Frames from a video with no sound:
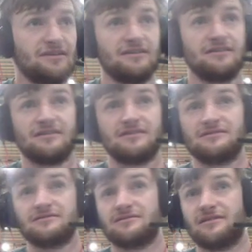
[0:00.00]
Dodge really
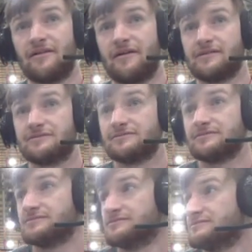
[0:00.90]
holding him up. But look,
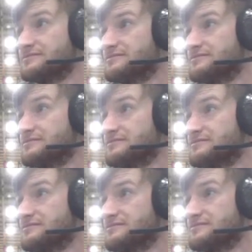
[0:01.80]
two lads
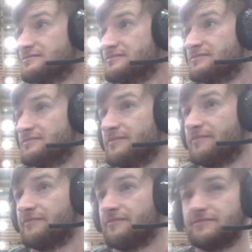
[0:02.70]
chasing him, they both
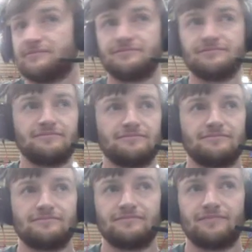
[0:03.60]
stopped the run.
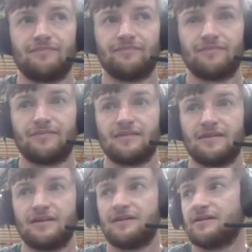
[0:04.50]

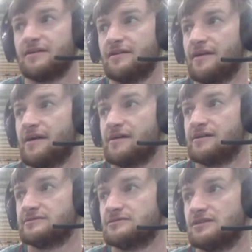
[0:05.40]
And Ross gets a
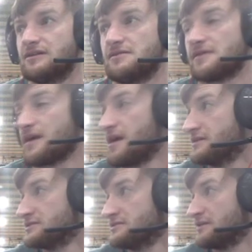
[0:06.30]
score. So look,
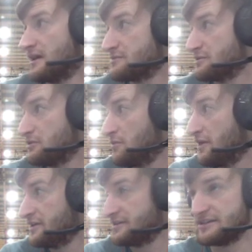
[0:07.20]
as we know, a
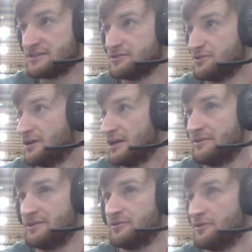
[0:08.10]
point is no harm
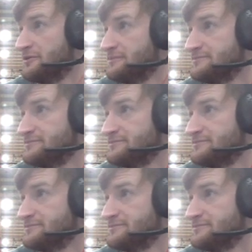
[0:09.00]
in indoor.